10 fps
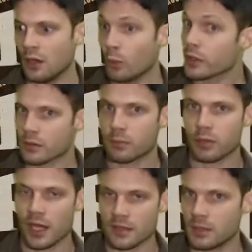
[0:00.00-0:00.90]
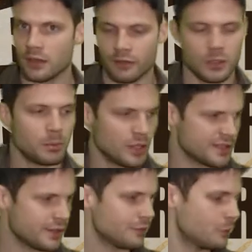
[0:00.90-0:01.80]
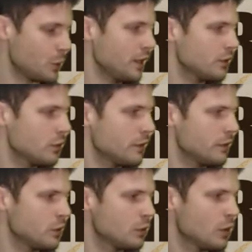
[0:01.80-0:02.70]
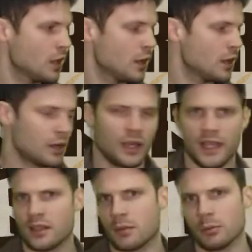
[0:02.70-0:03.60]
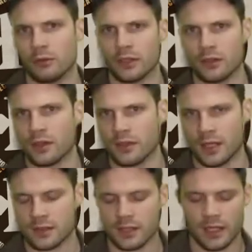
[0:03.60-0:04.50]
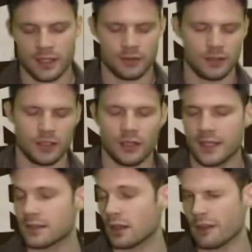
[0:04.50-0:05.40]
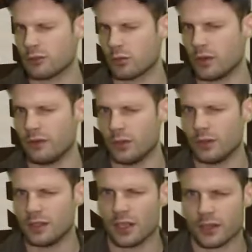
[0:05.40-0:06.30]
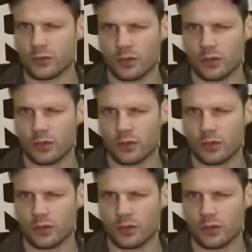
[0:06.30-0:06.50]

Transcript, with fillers: uh, which surprised me in a very positive way to review, uh, and a couple of other things like the I still haven't reviewed the Dark